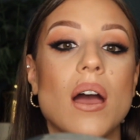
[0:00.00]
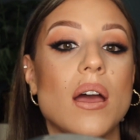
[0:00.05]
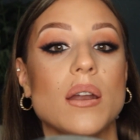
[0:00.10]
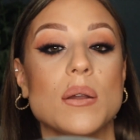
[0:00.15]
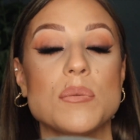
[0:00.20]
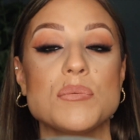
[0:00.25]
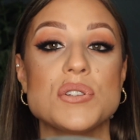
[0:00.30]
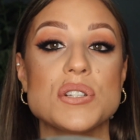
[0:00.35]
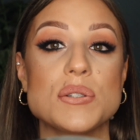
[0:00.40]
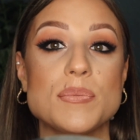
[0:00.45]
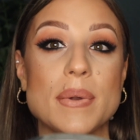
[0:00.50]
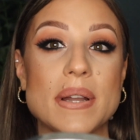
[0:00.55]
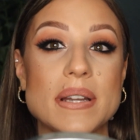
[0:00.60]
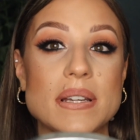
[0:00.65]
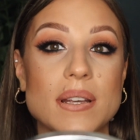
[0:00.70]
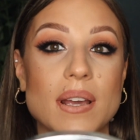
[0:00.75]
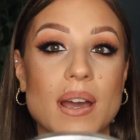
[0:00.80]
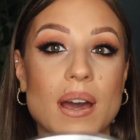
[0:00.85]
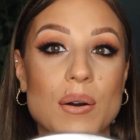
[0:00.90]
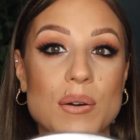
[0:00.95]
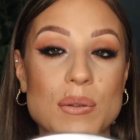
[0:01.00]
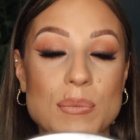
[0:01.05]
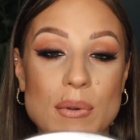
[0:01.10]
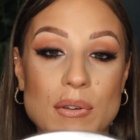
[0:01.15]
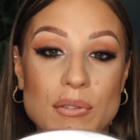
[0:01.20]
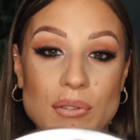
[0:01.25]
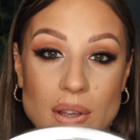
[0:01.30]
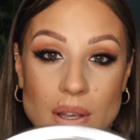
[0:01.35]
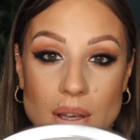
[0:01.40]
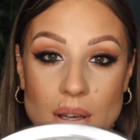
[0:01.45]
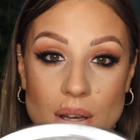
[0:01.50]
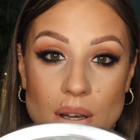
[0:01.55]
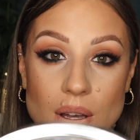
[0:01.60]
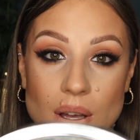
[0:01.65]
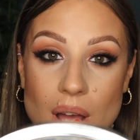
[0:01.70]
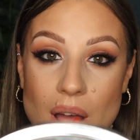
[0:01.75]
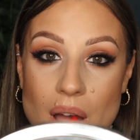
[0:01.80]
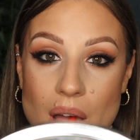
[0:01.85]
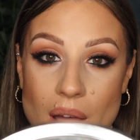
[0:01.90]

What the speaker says: And I'm just blending it out with my finger.